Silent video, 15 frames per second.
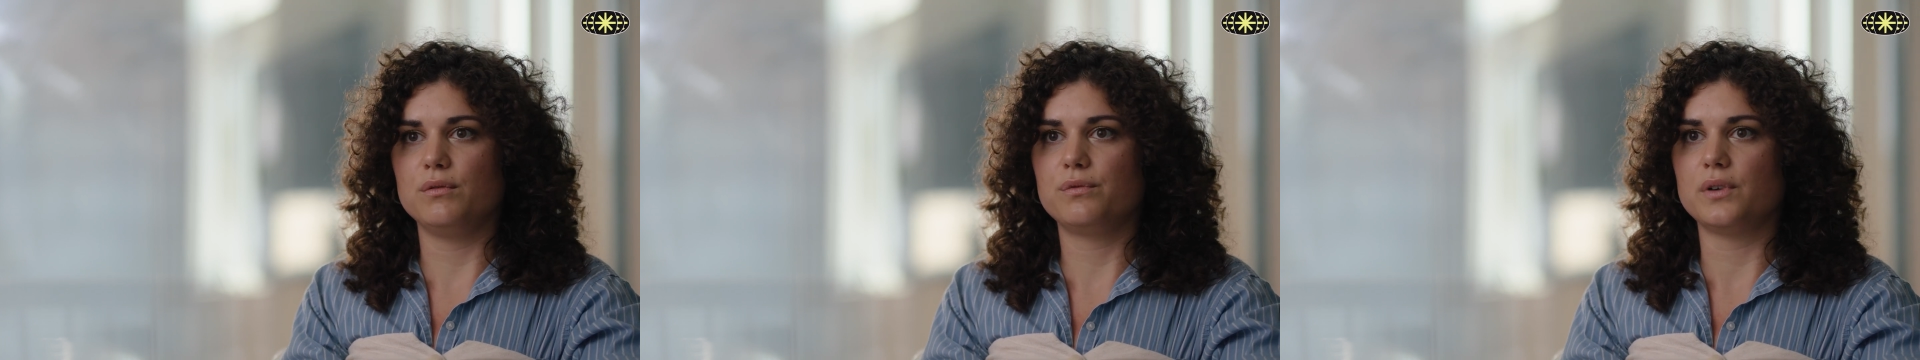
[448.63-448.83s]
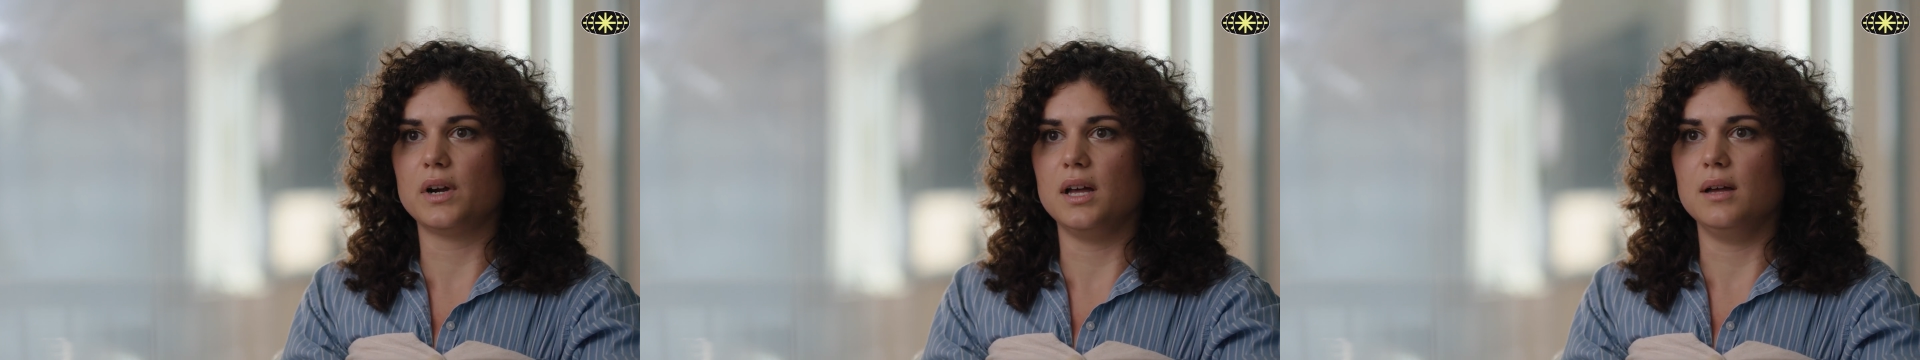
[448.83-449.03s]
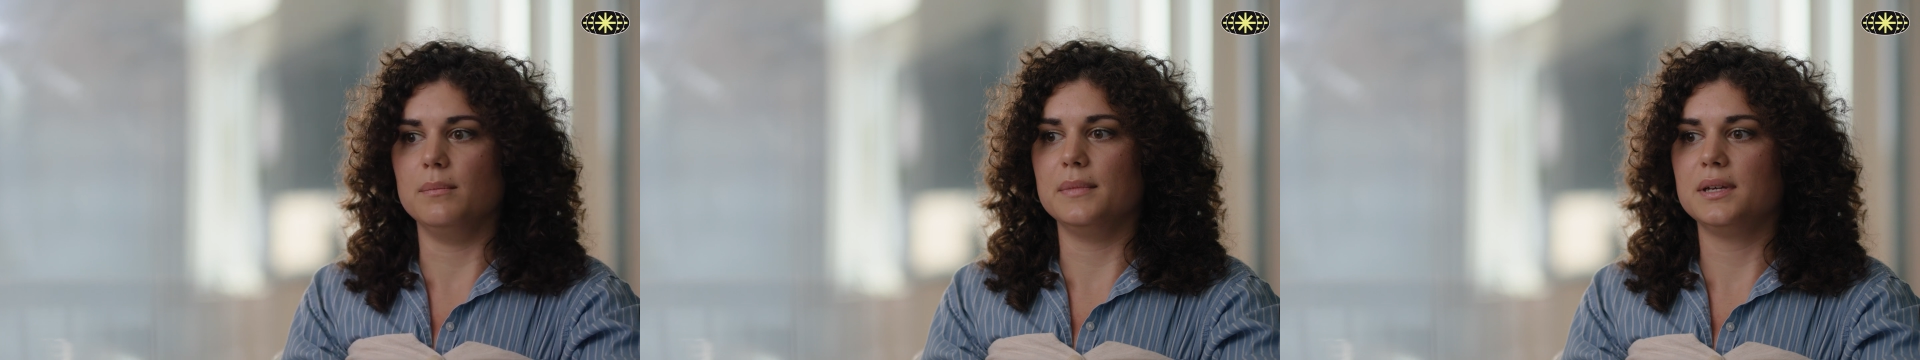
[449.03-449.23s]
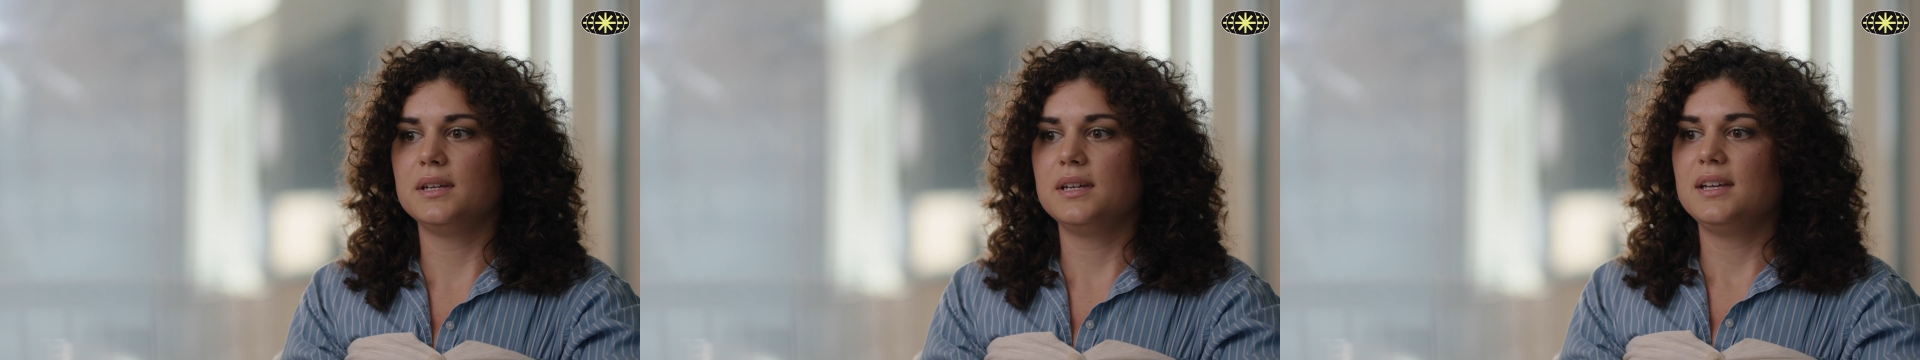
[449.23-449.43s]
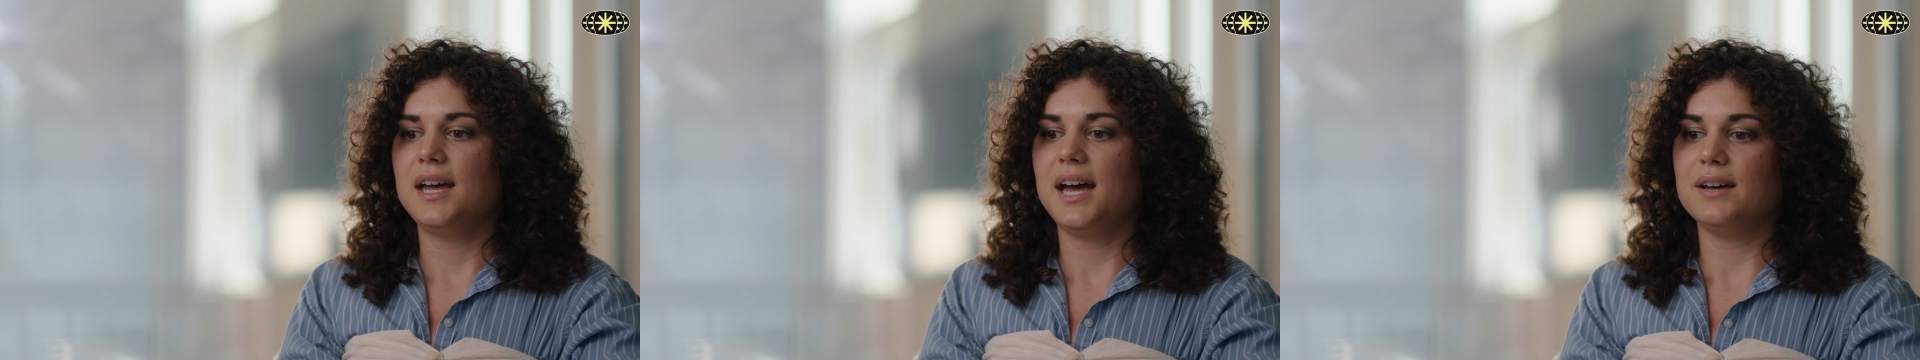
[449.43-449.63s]
from
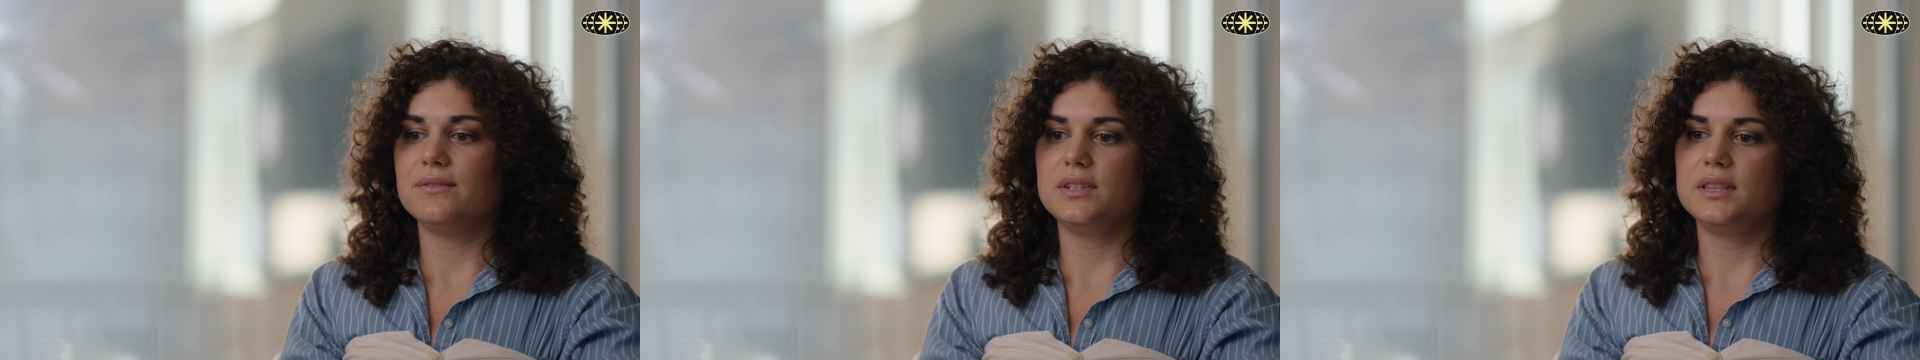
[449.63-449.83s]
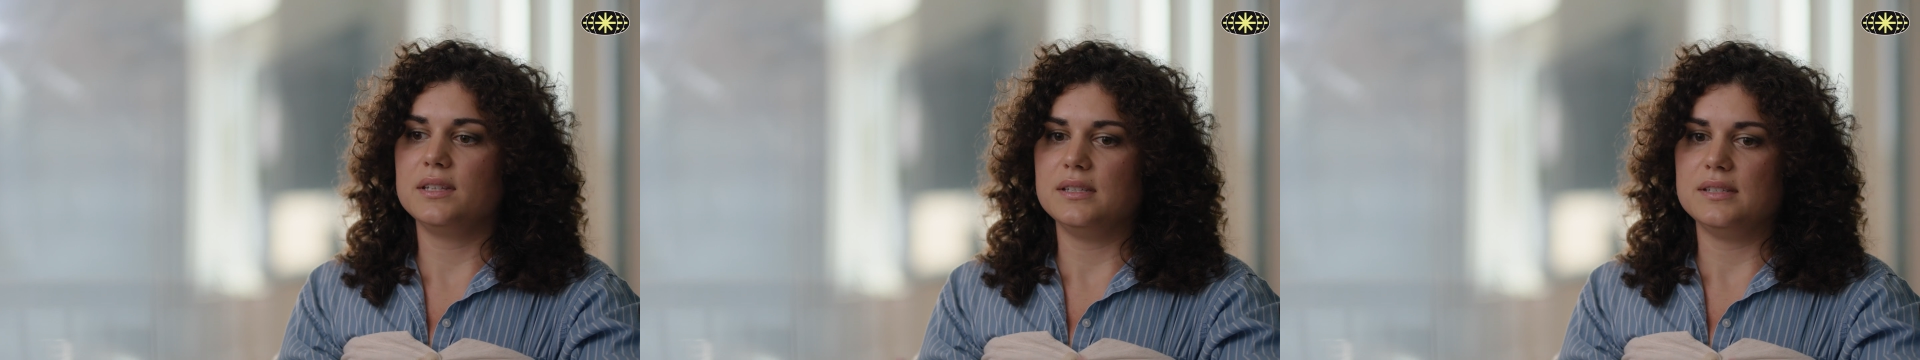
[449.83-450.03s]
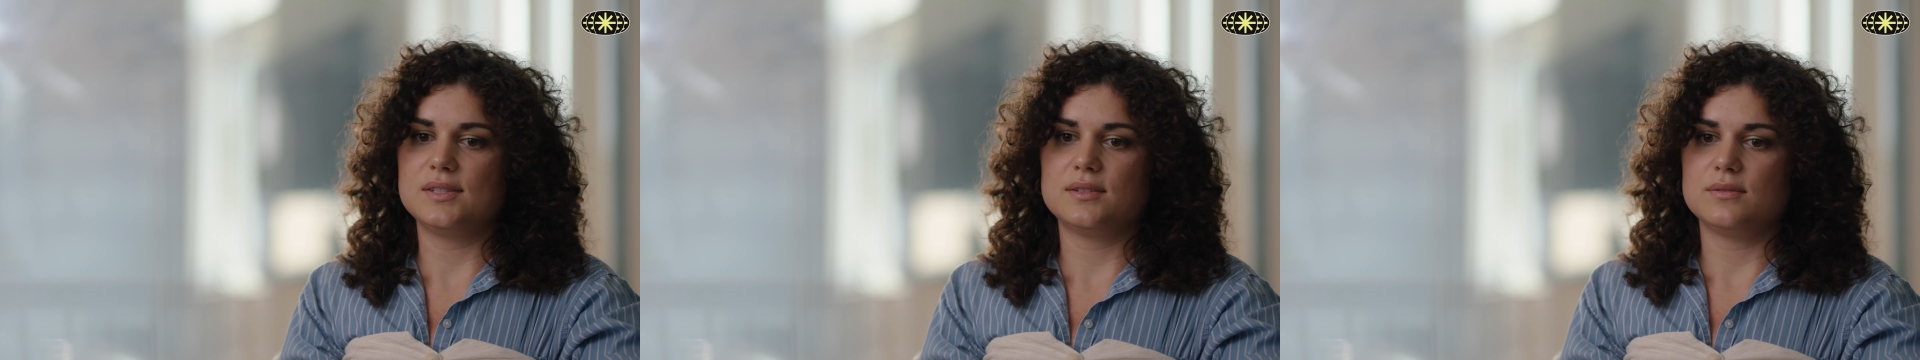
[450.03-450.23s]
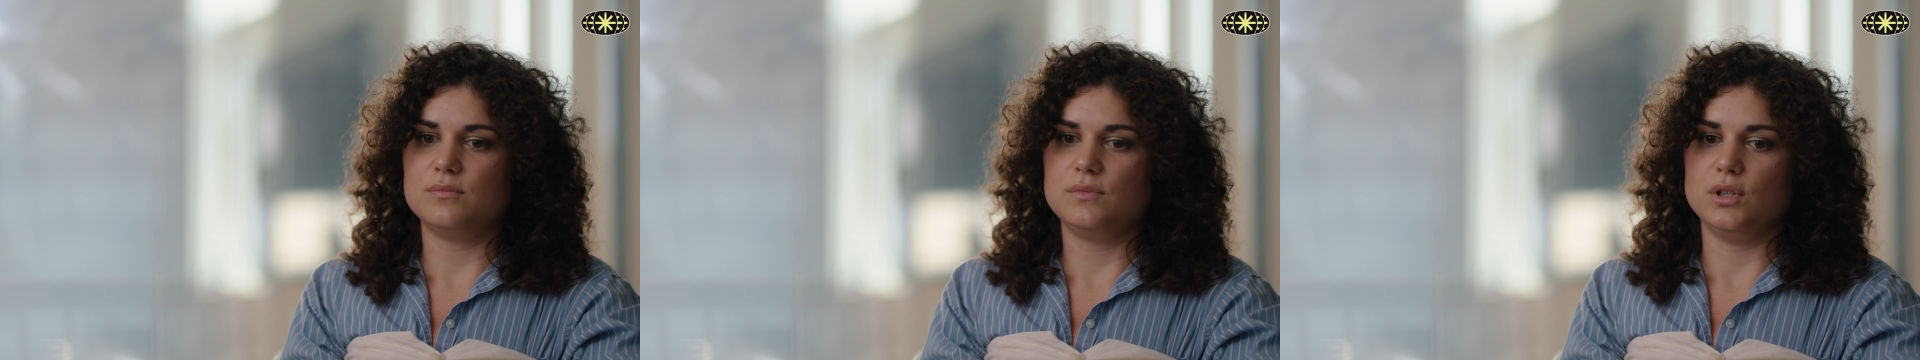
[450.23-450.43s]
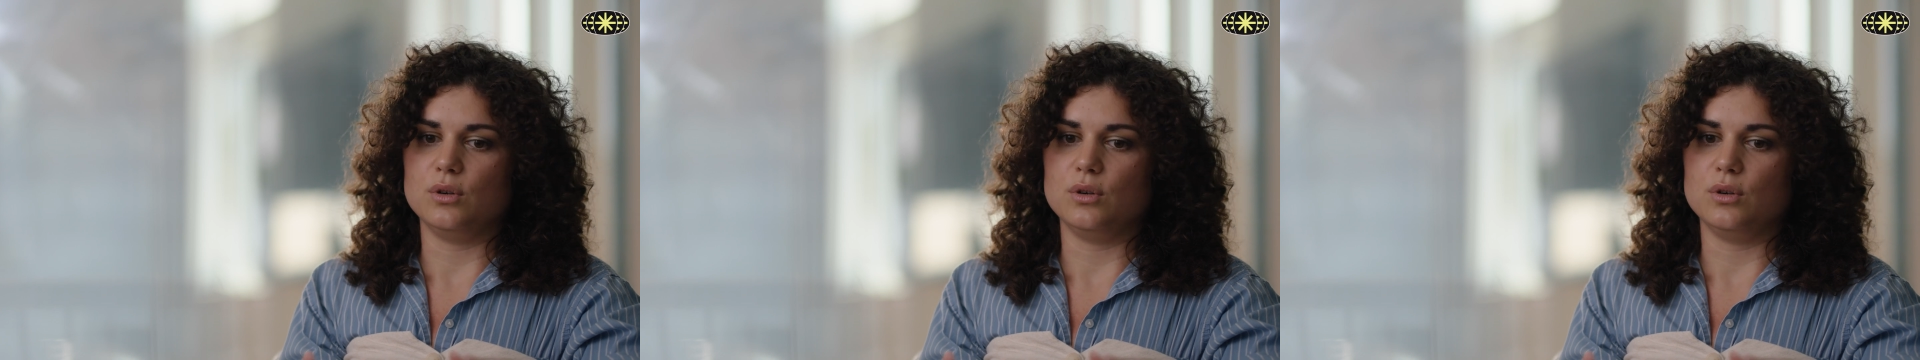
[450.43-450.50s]
having this,